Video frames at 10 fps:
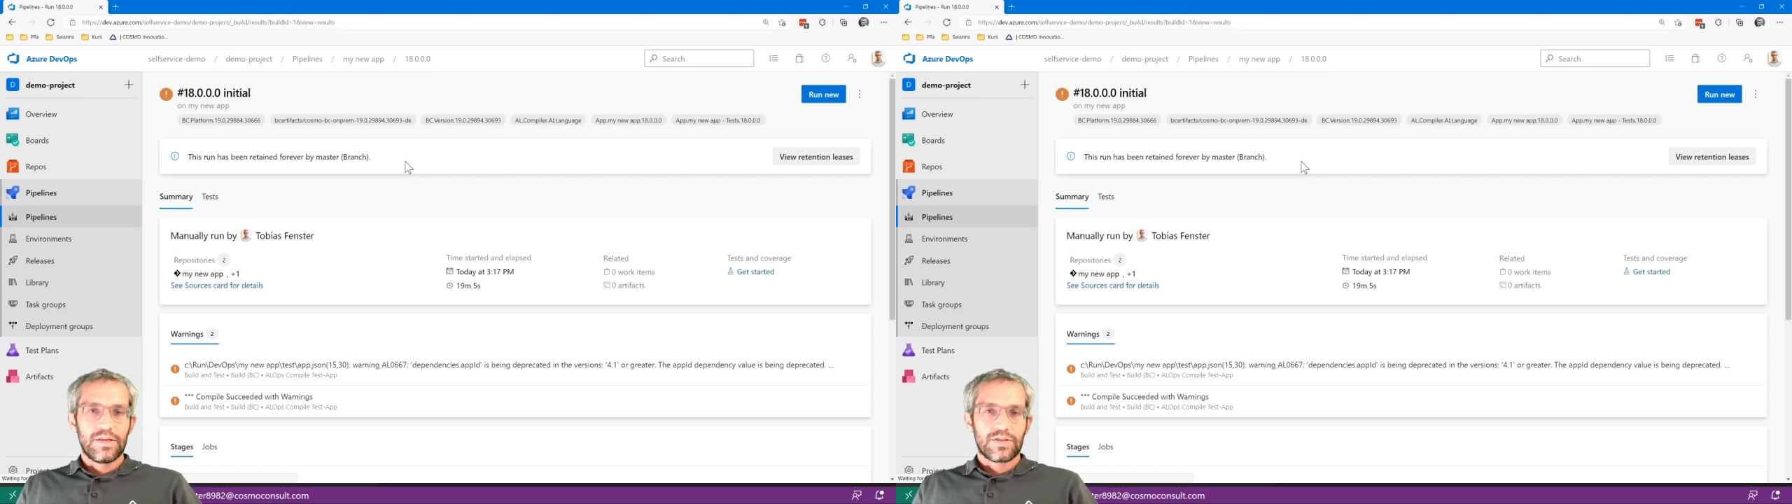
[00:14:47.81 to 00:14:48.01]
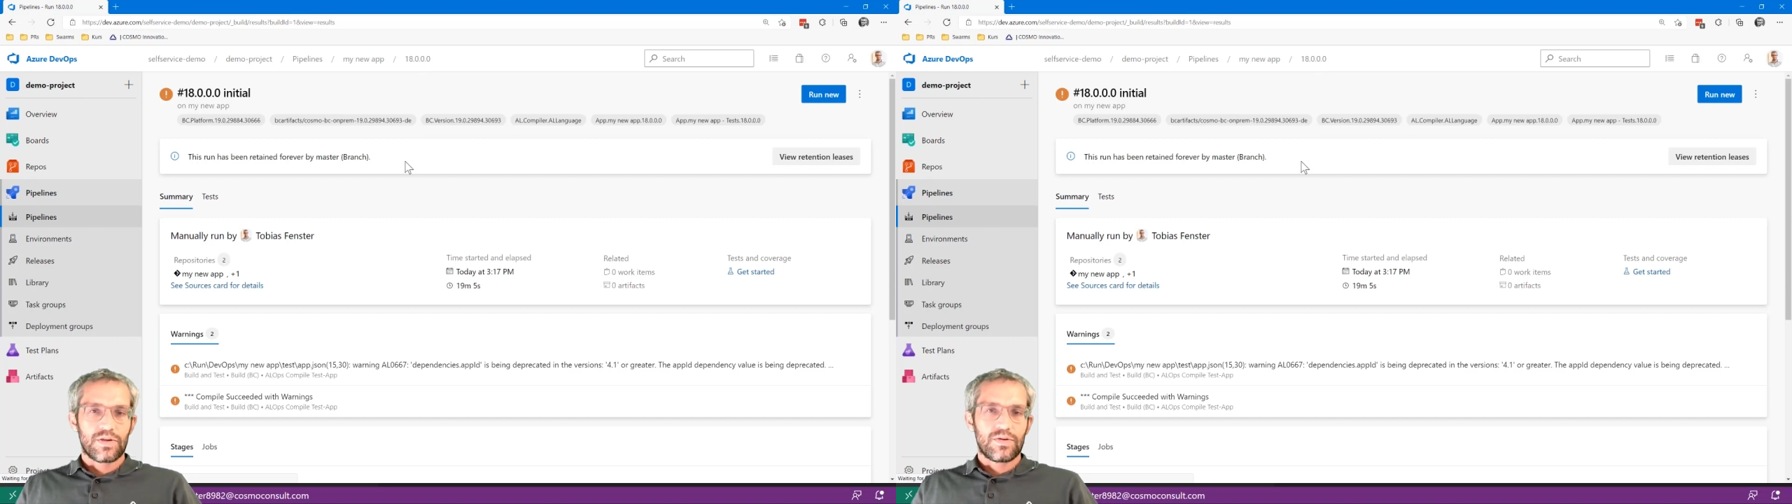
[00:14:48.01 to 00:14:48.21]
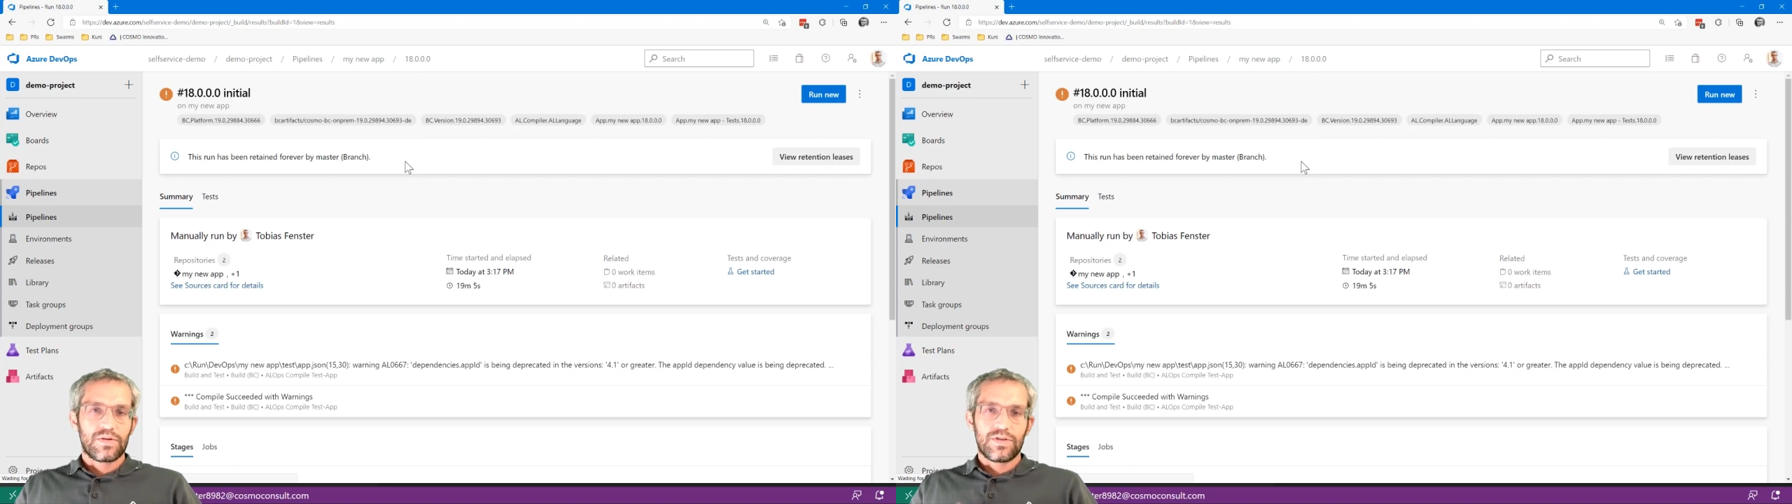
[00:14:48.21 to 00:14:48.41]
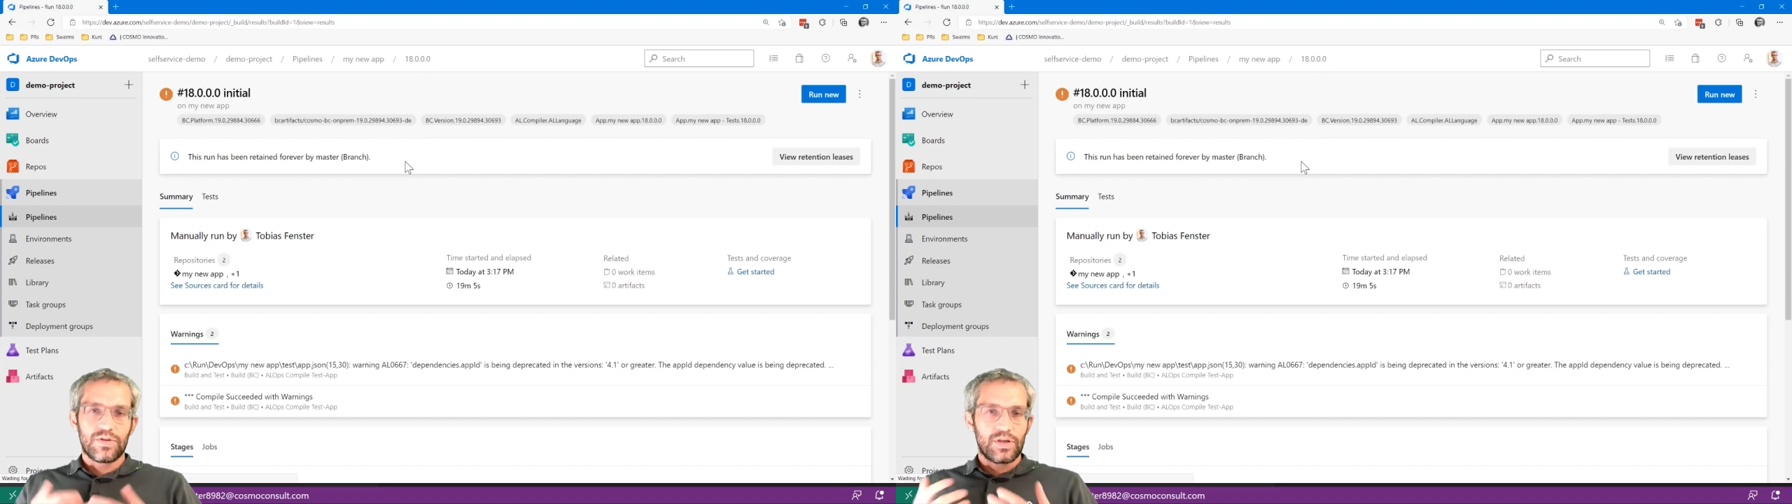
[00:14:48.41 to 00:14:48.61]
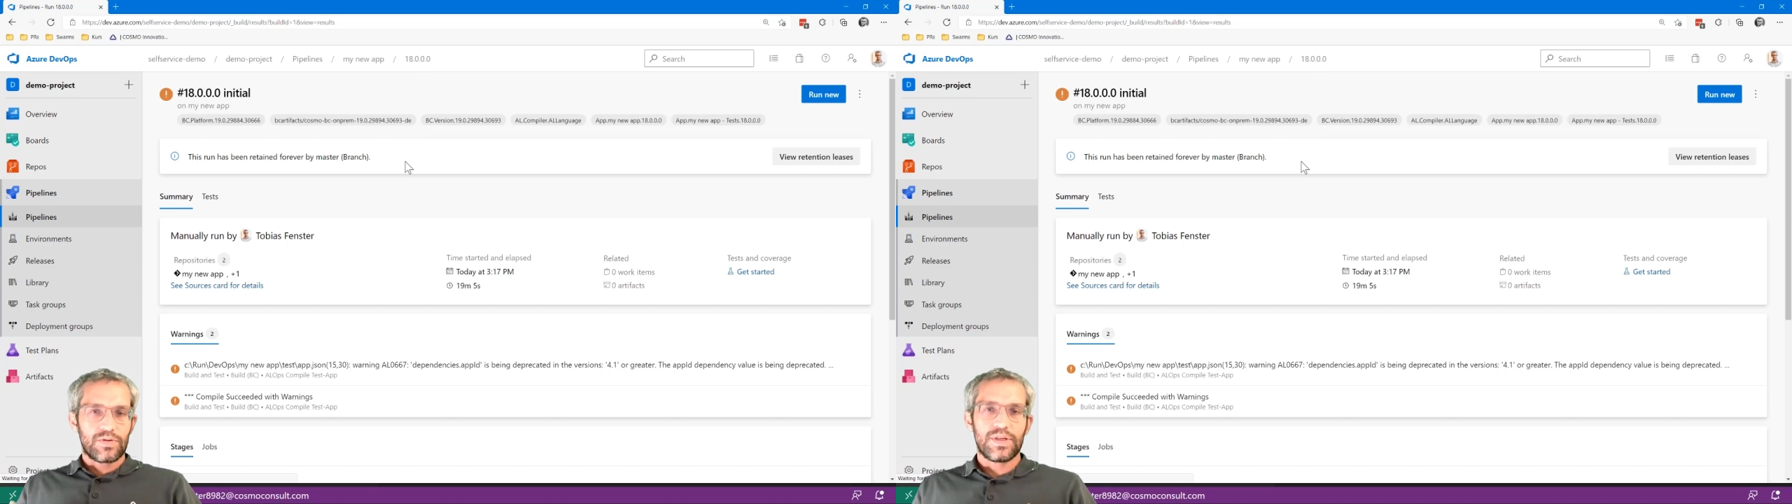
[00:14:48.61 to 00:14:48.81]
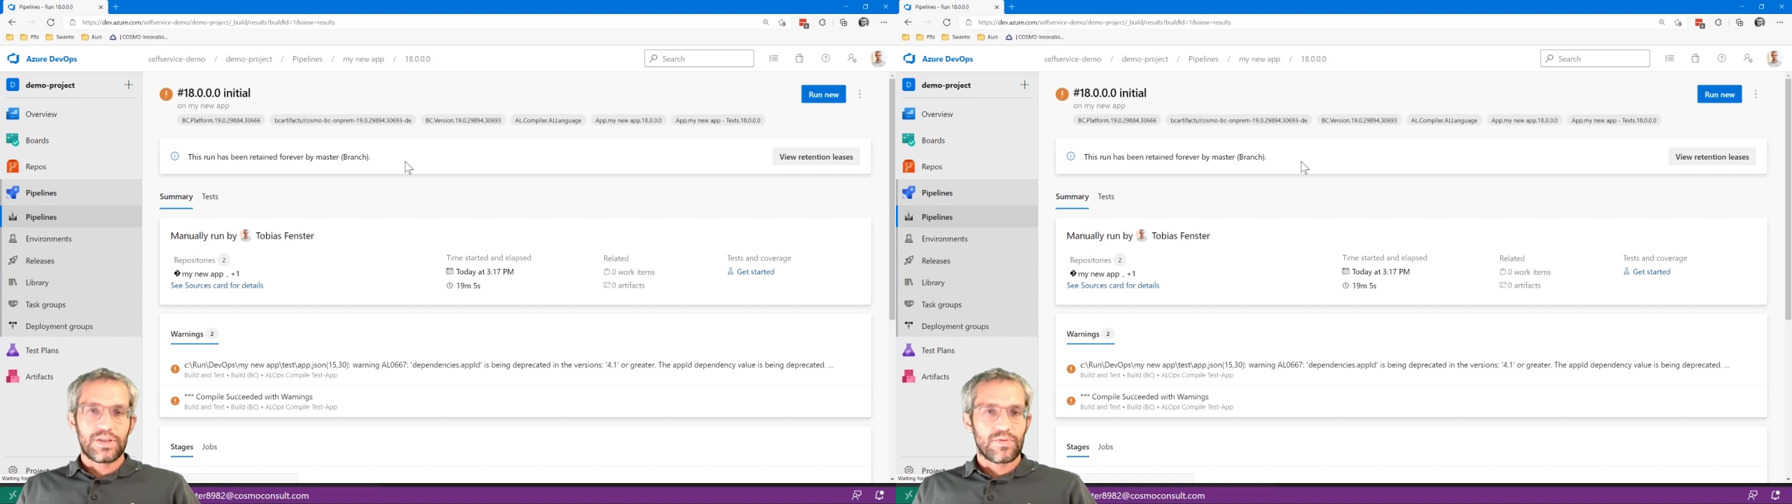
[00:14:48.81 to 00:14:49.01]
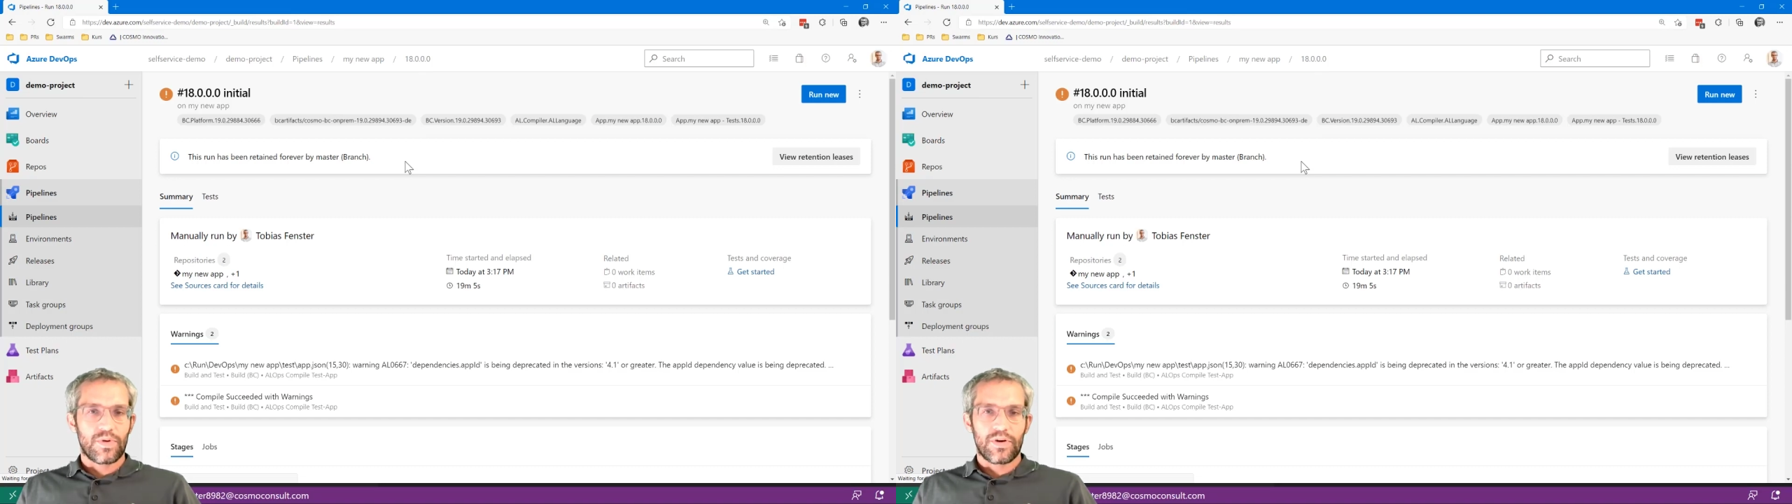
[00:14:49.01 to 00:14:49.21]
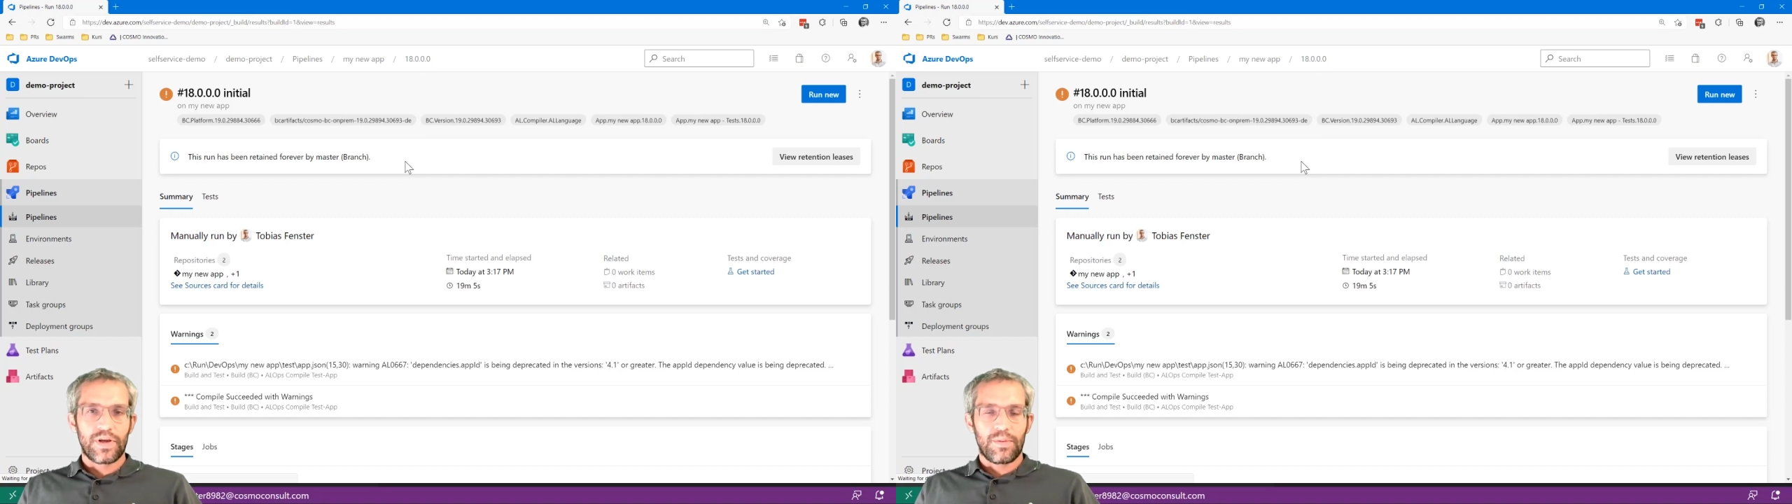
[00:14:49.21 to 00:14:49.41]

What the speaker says: So you don't need to worry